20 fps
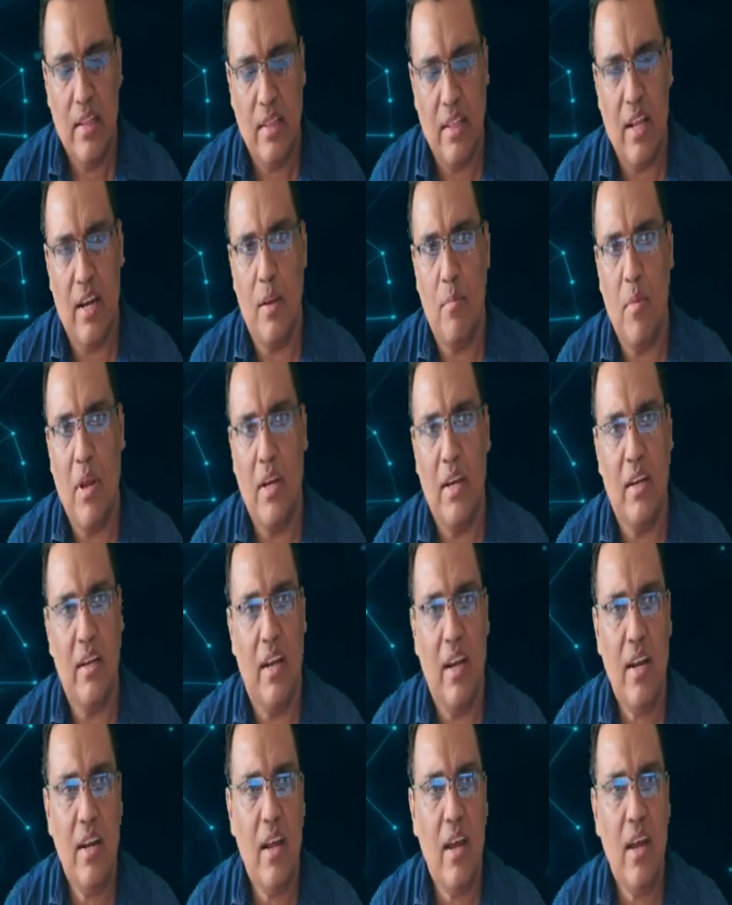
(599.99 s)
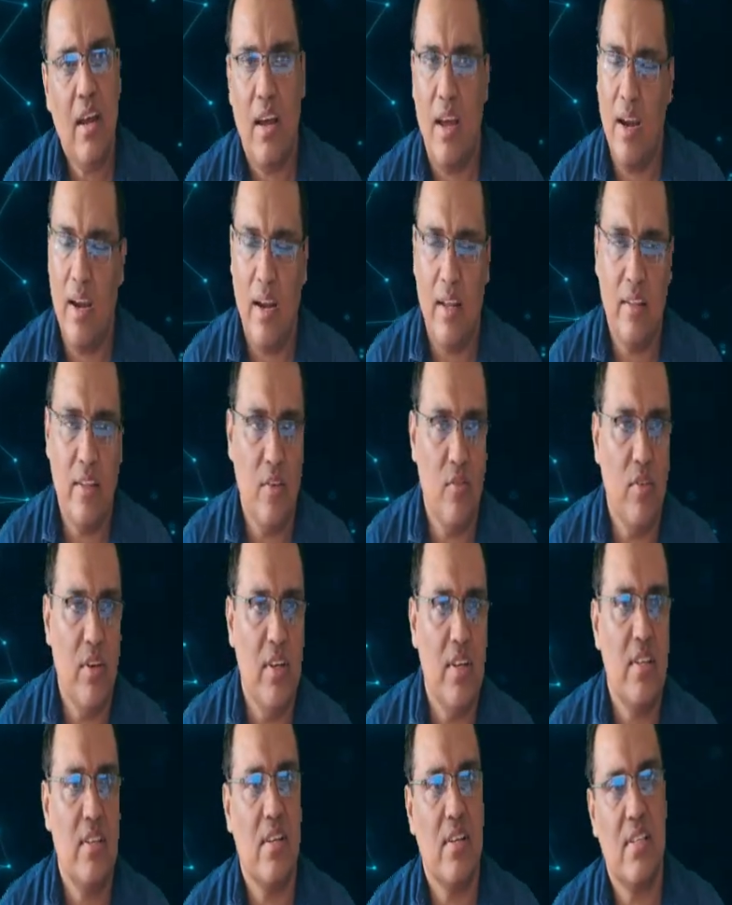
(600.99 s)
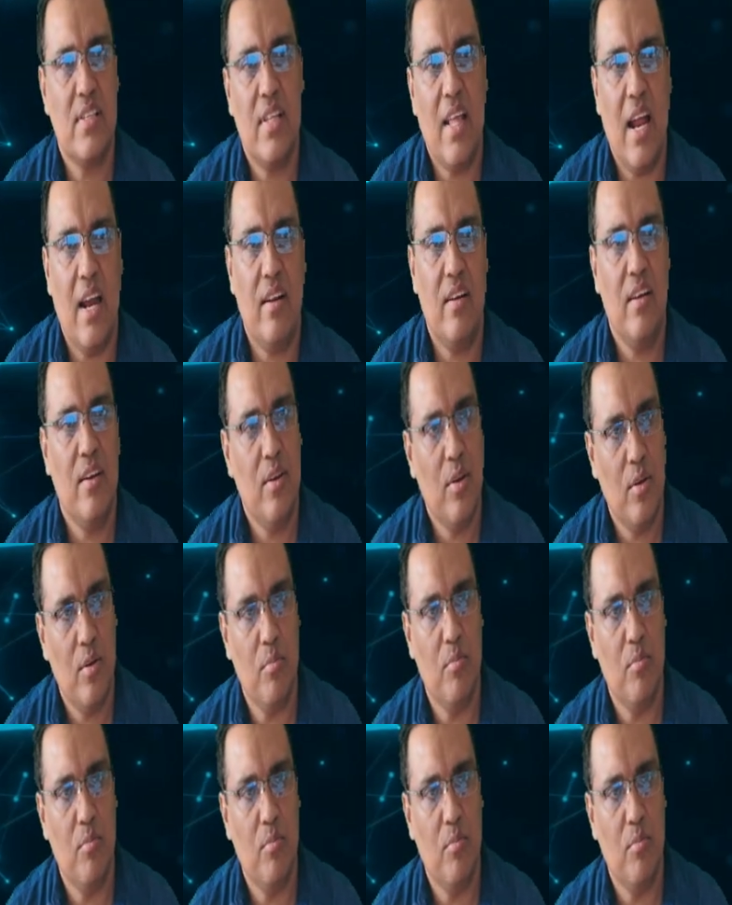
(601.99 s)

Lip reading: the remaining data, and I think we discussed that